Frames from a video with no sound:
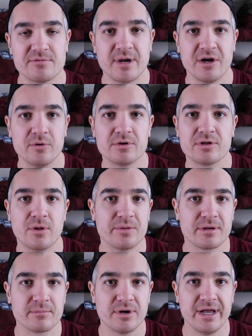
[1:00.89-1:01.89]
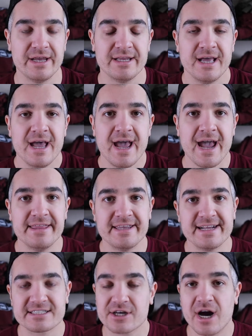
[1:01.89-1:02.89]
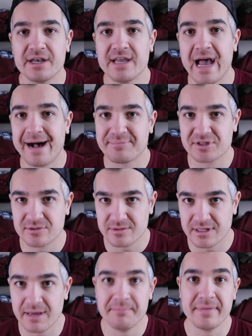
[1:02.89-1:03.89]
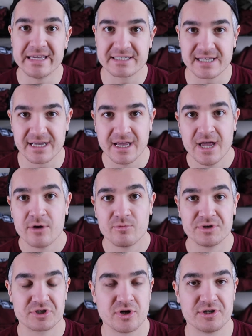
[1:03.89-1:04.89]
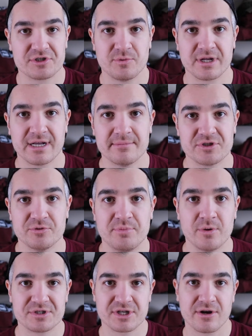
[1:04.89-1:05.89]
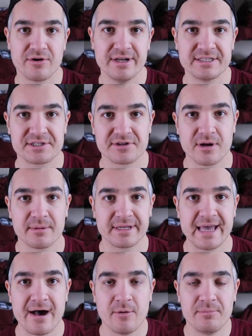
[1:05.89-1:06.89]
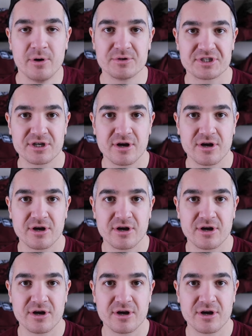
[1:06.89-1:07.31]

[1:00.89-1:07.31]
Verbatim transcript: for my own clothing brand and that has gotten absolutely amazing results when it comes to posting on our Instagram account, posting